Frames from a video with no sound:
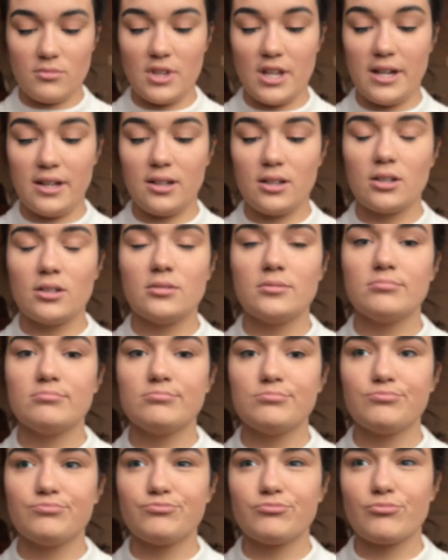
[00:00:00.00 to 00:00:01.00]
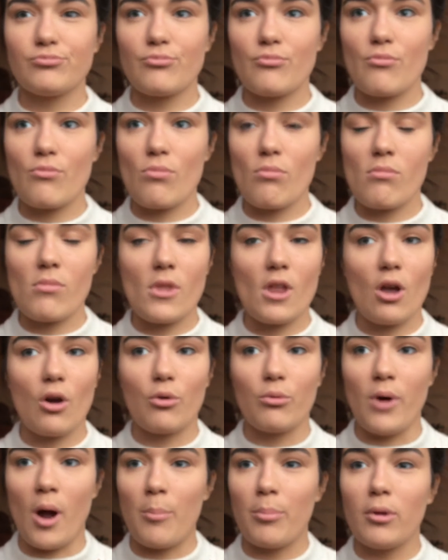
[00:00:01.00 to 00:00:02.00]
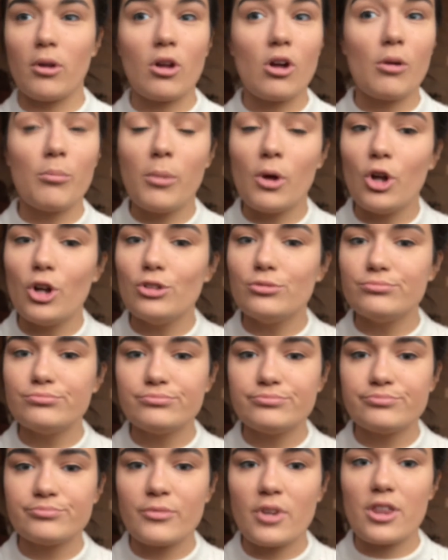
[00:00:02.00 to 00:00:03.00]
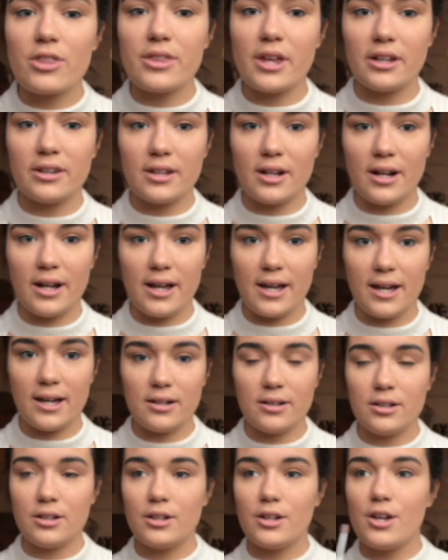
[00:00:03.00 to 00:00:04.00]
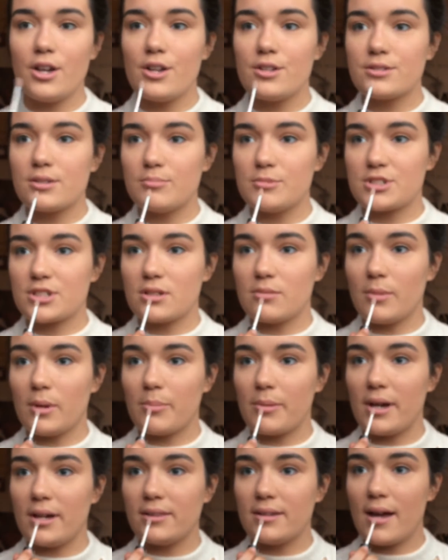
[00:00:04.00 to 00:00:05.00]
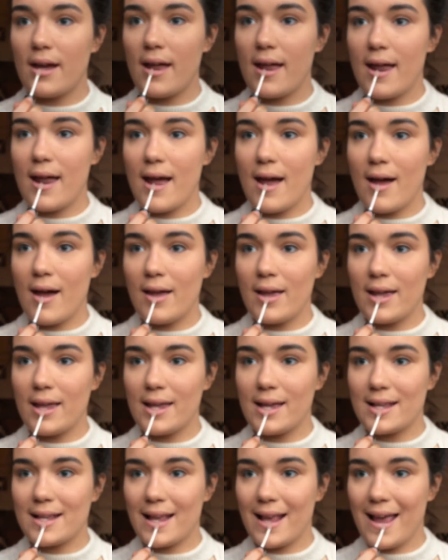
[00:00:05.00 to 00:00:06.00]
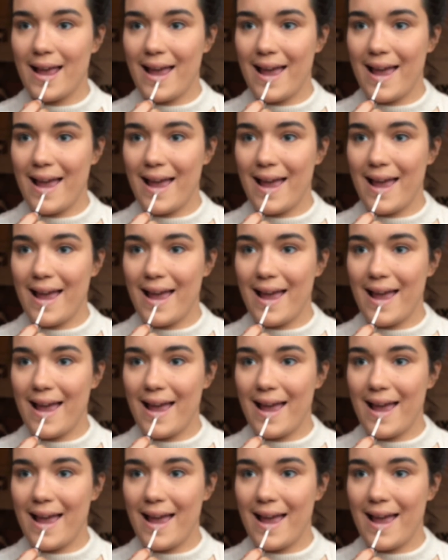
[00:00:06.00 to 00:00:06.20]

like replicable thing that I had. So I'm just gonna be applying that on my lips.